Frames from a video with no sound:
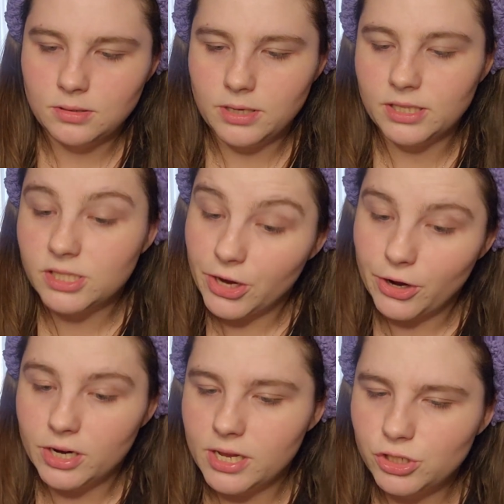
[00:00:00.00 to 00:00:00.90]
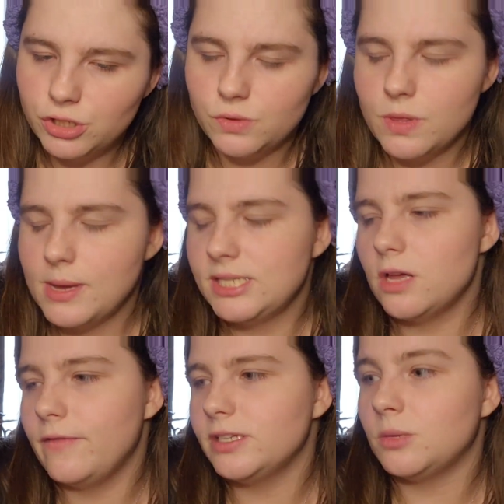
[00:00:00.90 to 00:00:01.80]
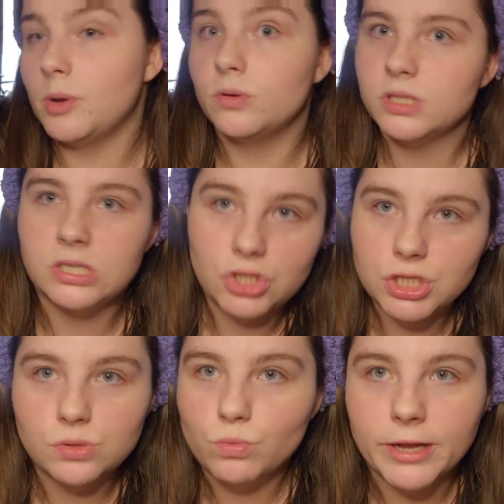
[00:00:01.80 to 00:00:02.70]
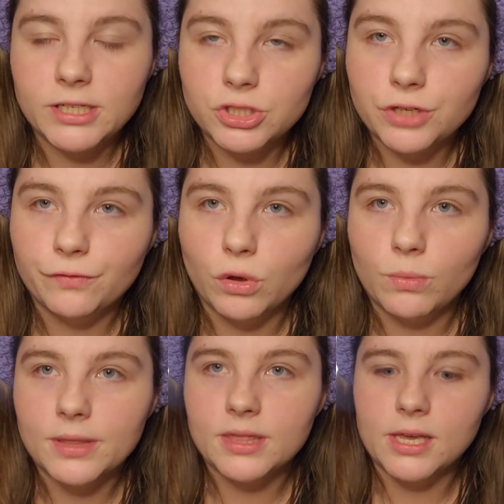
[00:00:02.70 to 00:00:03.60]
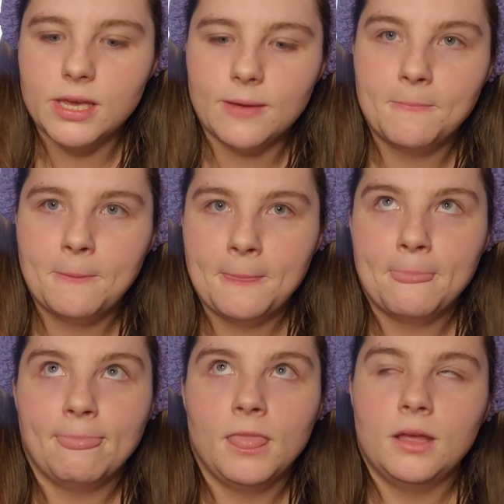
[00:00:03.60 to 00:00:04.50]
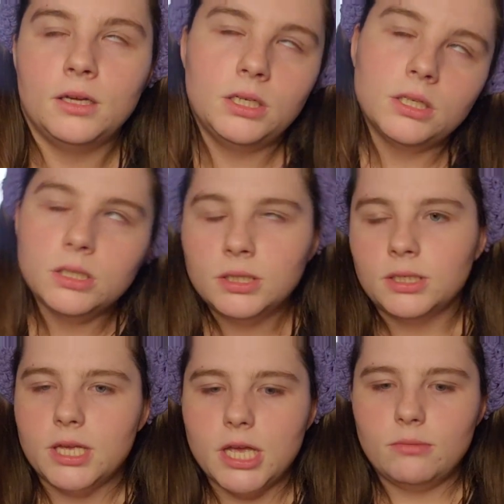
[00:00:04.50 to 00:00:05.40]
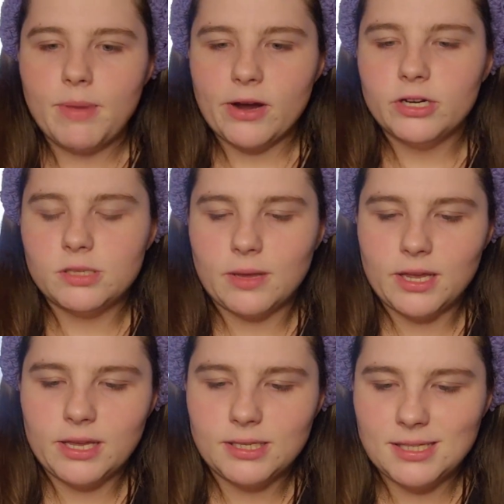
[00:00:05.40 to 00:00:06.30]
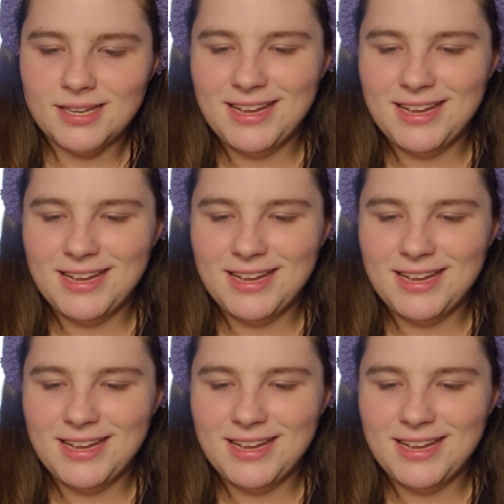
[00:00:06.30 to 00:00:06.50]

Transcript: insecurity issues with myself, I suppose, is just in general what the embarrassment is.